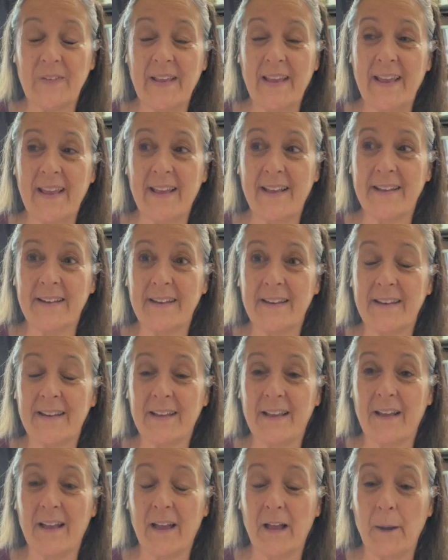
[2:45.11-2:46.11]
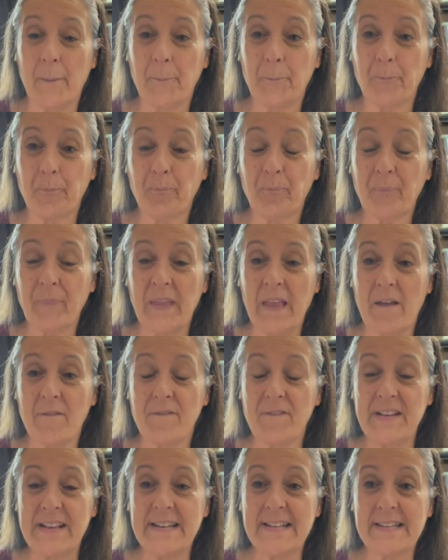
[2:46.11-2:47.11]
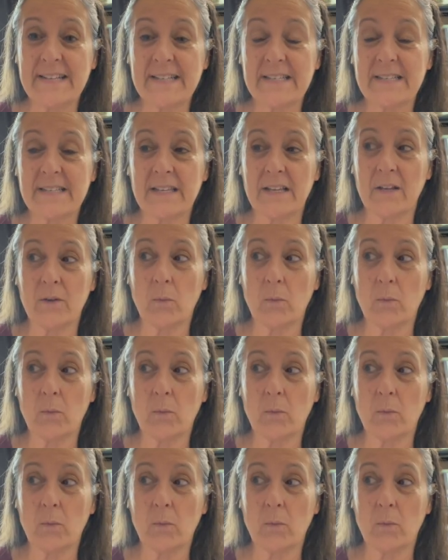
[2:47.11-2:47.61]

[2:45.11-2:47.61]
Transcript: And yeah, Phoenix